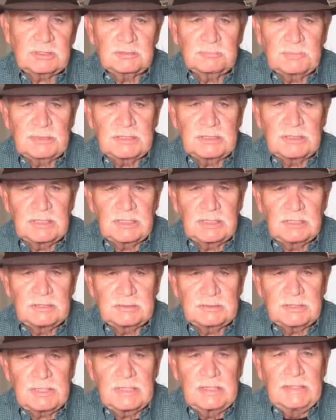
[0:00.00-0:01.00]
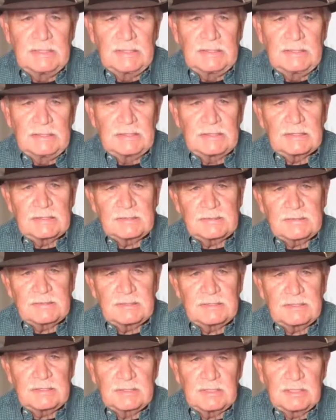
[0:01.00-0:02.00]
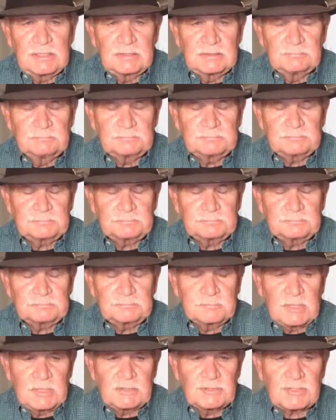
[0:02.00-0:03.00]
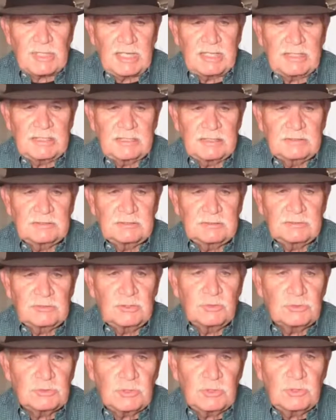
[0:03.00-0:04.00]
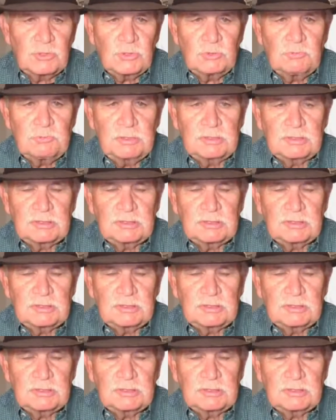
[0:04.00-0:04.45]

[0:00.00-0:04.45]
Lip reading: It'll be on the site at YouTube.